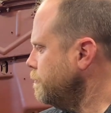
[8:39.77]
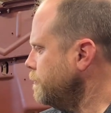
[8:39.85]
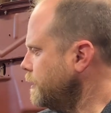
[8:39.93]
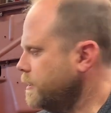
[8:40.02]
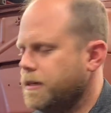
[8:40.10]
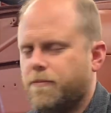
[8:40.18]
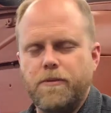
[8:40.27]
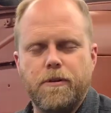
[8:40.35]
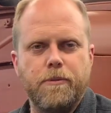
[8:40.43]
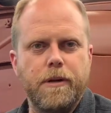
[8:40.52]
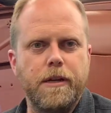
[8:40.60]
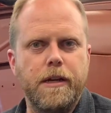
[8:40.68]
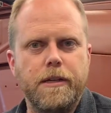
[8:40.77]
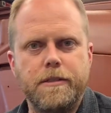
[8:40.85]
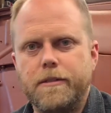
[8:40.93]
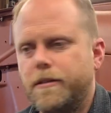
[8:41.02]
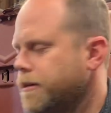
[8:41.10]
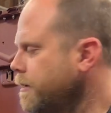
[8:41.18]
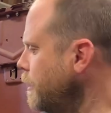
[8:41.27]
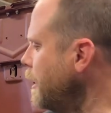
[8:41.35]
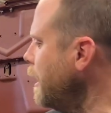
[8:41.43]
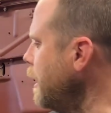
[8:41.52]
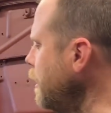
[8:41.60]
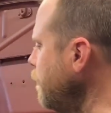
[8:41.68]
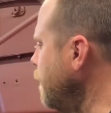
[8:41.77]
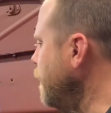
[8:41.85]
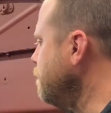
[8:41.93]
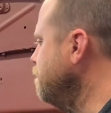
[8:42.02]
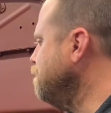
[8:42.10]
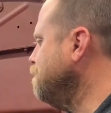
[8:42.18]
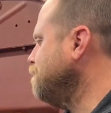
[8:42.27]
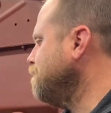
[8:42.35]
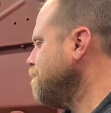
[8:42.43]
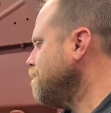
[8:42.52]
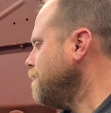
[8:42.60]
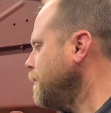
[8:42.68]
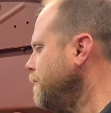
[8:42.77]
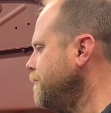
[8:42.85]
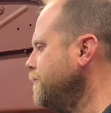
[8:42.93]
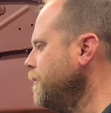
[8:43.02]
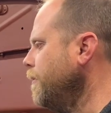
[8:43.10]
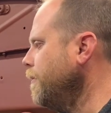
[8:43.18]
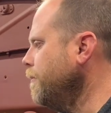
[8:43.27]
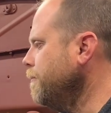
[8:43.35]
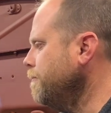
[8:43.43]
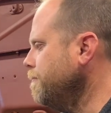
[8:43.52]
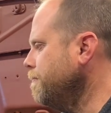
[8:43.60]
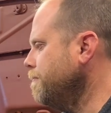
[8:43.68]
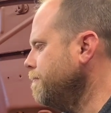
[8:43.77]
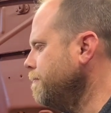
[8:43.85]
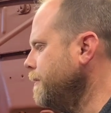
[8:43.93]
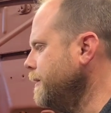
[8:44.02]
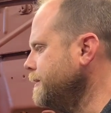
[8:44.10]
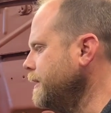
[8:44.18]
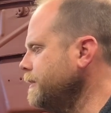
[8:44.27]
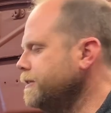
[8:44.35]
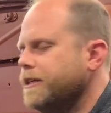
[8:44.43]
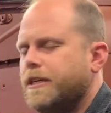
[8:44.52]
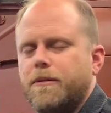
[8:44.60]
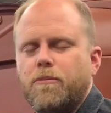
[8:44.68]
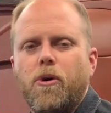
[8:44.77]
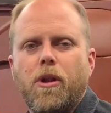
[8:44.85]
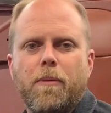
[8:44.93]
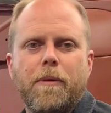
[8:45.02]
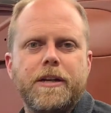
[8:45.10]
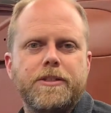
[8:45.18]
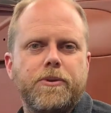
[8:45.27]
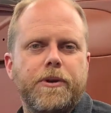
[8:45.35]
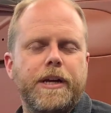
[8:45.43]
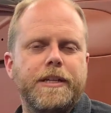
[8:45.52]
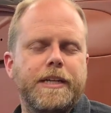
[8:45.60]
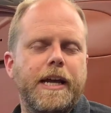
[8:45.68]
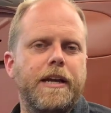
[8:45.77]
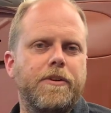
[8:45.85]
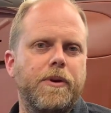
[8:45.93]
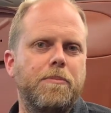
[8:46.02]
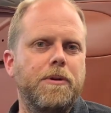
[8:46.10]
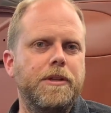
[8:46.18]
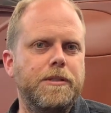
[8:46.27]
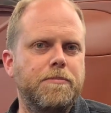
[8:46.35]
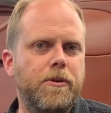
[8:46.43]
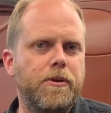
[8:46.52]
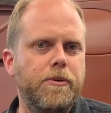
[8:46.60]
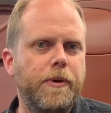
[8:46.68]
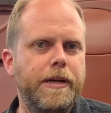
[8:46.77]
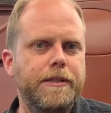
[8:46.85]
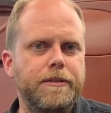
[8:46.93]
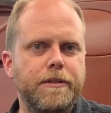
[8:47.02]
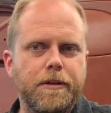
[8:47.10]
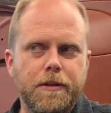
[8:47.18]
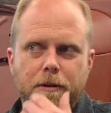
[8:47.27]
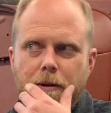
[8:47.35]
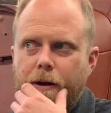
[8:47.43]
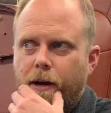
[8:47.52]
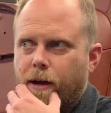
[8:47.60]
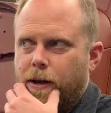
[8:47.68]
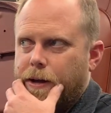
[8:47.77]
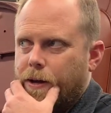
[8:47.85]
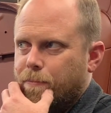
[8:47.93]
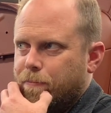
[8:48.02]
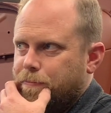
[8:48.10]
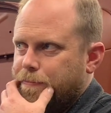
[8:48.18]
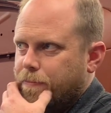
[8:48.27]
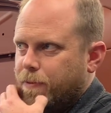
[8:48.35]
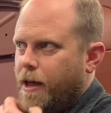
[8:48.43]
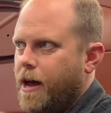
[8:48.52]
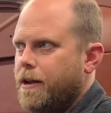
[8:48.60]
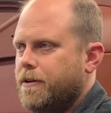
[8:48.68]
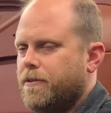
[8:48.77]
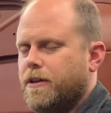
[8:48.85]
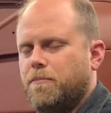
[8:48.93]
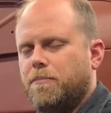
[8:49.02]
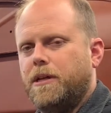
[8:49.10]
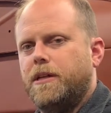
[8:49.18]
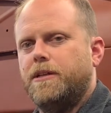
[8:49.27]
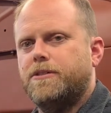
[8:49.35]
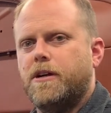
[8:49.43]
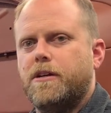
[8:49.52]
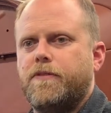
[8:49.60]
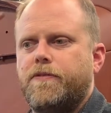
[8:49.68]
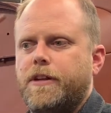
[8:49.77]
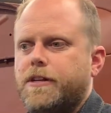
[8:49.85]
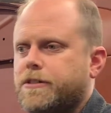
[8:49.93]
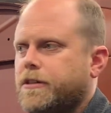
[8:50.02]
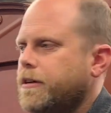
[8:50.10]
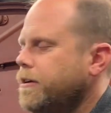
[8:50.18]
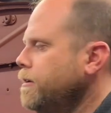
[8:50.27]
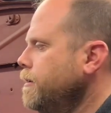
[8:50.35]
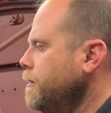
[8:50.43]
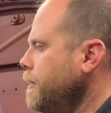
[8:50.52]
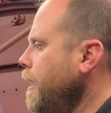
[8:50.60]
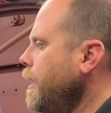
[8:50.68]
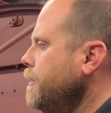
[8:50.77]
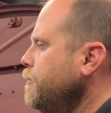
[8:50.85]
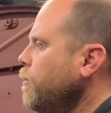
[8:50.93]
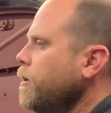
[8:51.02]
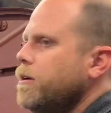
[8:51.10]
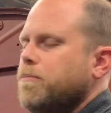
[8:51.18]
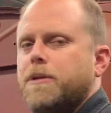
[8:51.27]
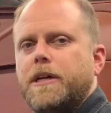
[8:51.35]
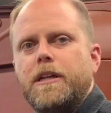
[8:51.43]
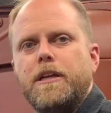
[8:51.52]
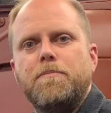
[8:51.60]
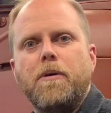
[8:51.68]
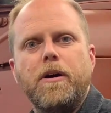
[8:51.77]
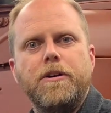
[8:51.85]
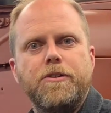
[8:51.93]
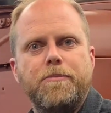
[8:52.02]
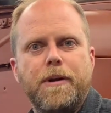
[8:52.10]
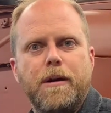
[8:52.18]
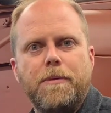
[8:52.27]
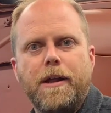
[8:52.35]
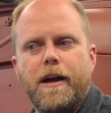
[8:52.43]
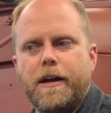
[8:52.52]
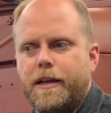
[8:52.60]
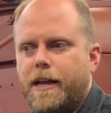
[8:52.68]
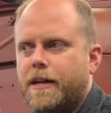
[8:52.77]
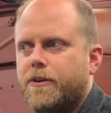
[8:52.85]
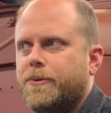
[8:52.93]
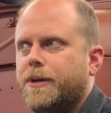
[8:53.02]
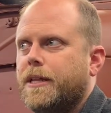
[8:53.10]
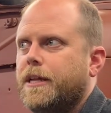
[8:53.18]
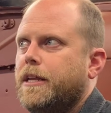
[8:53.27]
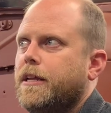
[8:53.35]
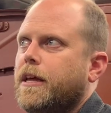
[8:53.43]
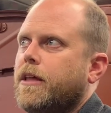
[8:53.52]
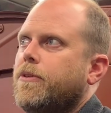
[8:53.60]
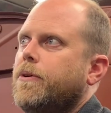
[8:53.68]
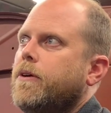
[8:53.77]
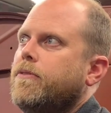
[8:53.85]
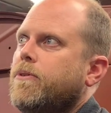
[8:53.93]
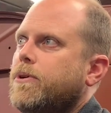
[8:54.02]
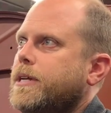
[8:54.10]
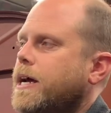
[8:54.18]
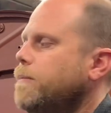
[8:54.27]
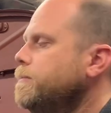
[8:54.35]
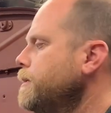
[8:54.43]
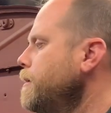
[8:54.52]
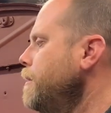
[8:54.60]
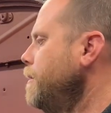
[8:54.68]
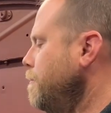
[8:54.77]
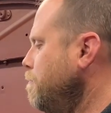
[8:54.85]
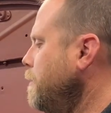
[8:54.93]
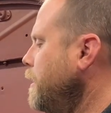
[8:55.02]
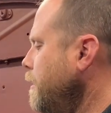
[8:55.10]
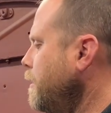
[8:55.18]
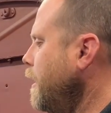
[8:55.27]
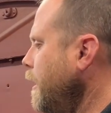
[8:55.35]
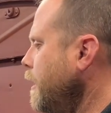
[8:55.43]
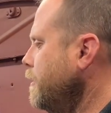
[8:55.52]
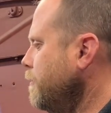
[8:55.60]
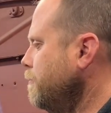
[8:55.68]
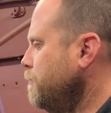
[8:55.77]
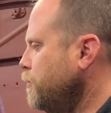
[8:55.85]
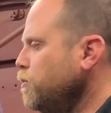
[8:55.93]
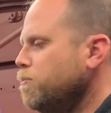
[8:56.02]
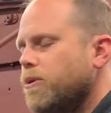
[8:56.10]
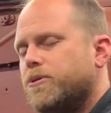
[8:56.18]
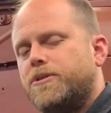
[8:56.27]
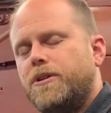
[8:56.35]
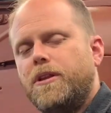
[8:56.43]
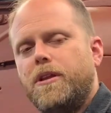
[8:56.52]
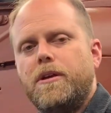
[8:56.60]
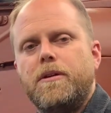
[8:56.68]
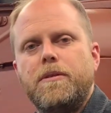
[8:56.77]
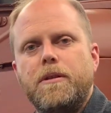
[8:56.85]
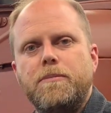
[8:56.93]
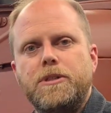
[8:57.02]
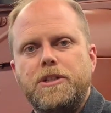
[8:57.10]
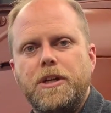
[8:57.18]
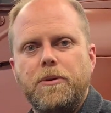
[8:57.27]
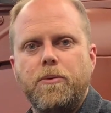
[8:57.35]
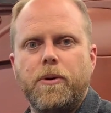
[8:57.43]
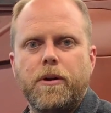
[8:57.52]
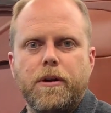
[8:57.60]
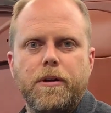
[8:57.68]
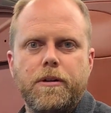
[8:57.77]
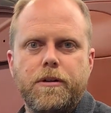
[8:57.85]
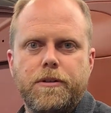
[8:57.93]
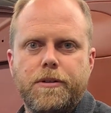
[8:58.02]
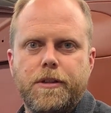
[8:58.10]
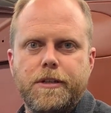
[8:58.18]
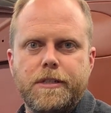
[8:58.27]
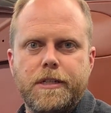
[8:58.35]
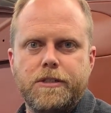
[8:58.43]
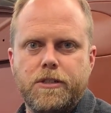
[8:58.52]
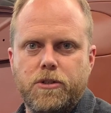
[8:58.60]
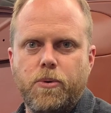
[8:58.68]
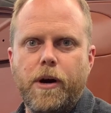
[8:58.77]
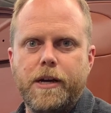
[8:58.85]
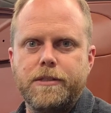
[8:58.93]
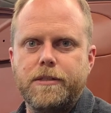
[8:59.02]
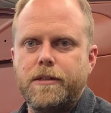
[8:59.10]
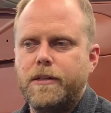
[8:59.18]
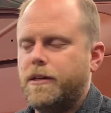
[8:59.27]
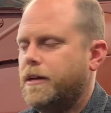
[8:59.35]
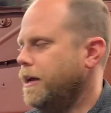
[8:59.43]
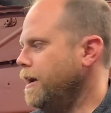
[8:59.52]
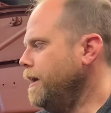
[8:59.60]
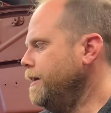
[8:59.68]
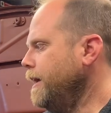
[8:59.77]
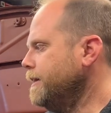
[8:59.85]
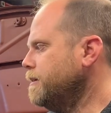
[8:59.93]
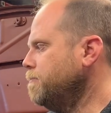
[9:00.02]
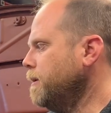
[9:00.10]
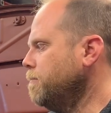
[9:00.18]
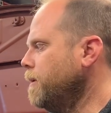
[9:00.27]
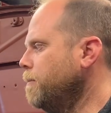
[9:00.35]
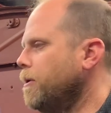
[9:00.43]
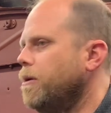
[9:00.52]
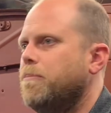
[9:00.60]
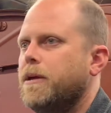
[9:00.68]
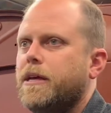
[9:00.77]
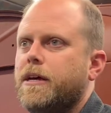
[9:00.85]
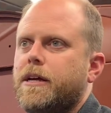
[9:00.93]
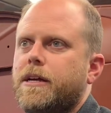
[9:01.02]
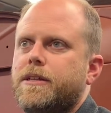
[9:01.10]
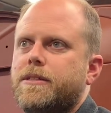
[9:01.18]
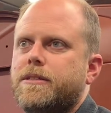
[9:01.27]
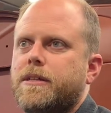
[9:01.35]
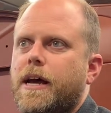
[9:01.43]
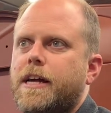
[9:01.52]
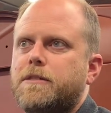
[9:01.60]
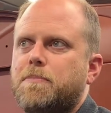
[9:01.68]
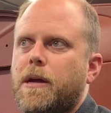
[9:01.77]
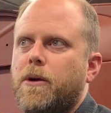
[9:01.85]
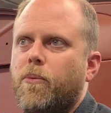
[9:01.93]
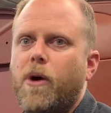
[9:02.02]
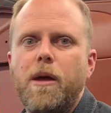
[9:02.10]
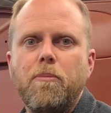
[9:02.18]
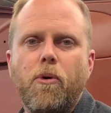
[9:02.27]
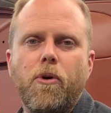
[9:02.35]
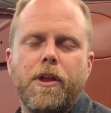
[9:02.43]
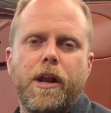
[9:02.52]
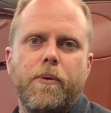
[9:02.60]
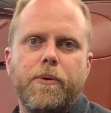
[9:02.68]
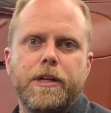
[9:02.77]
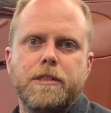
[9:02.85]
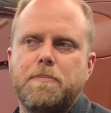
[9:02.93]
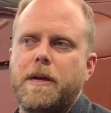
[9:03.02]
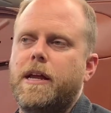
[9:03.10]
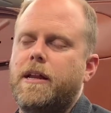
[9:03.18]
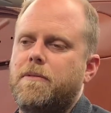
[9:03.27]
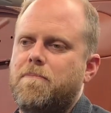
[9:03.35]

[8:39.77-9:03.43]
except for when it does. Anyway, so essentially the moral of my story is I had to rebuild this motor twice. Not completely start to finish. I tore it completely apart to bare block and had to re-clean it like 3 or 4 times. But I had to do most of the machine work to this engine twice. And that's a big bummer, because I spent way more than I would have spent